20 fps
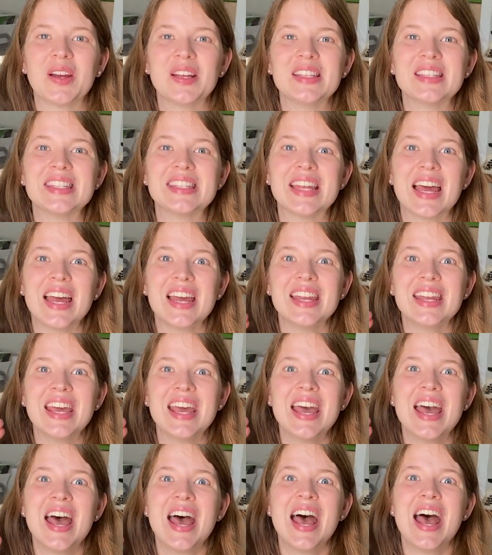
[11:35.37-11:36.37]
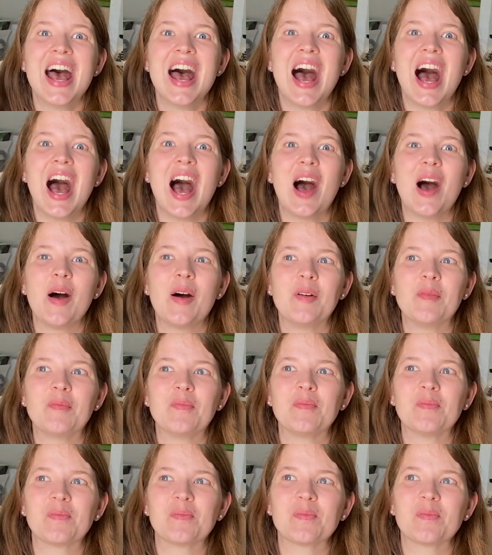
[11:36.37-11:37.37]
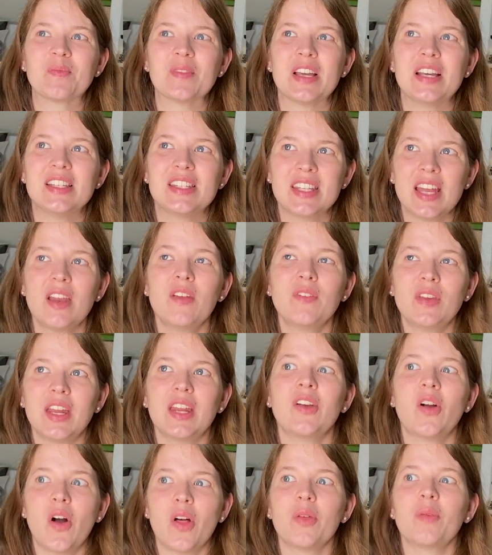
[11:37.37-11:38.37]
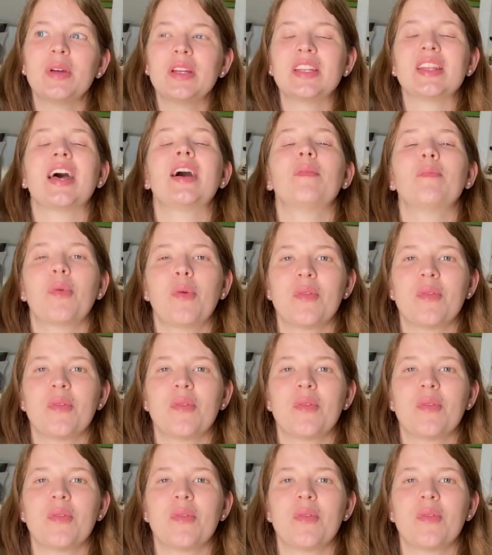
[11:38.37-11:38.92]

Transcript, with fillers: Instead of getting all the way to that